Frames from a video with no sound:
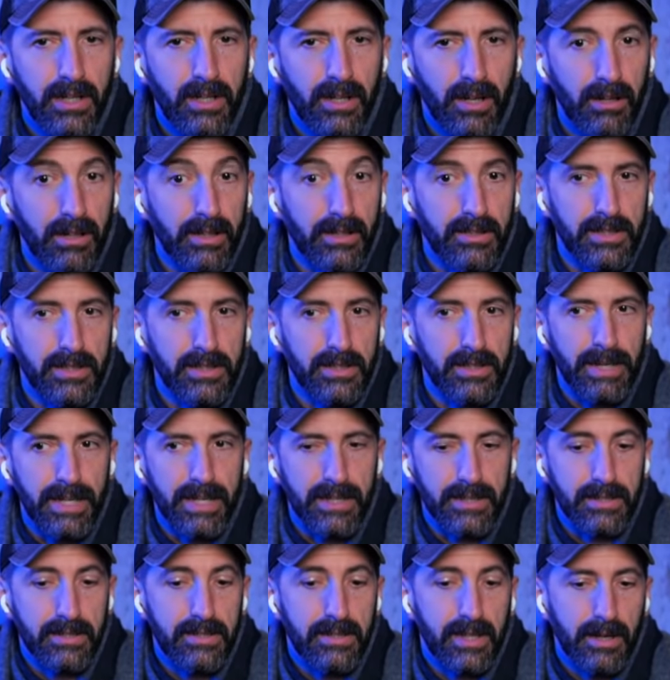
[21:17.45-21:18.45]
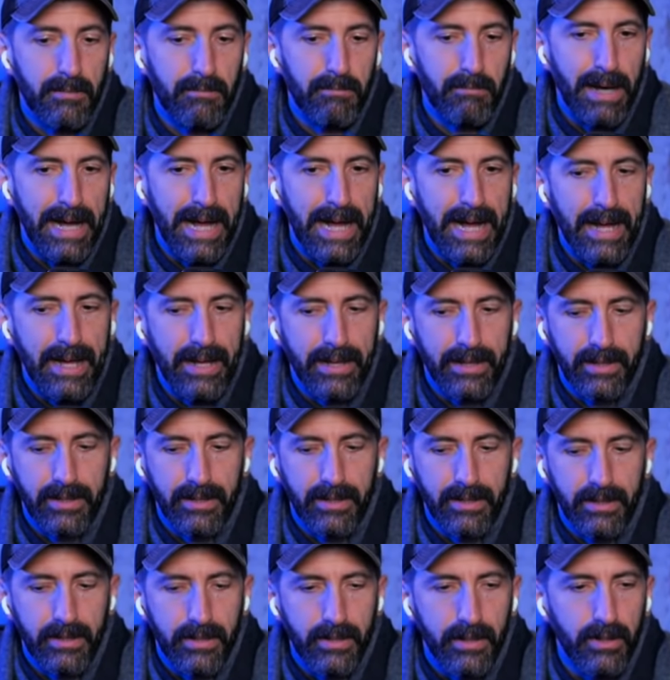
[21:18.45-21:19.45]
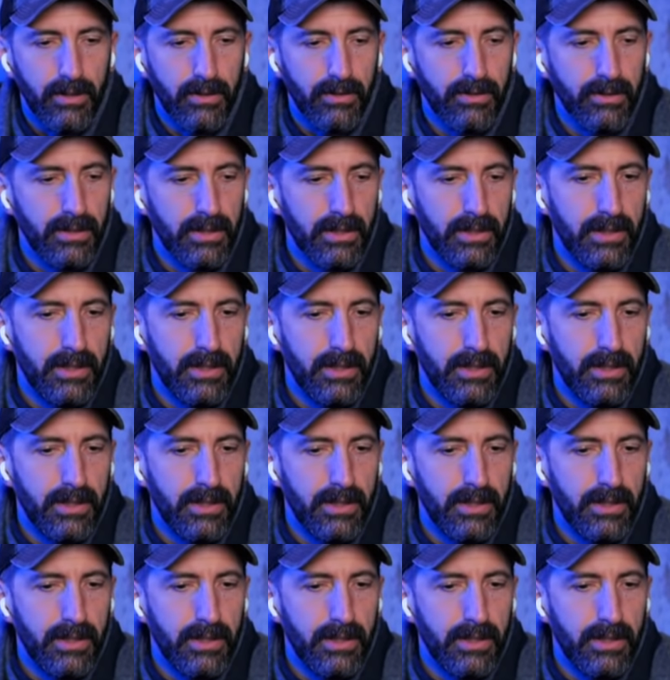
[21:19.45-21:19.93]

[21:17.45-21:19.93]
calling somebody a scumbag, you know,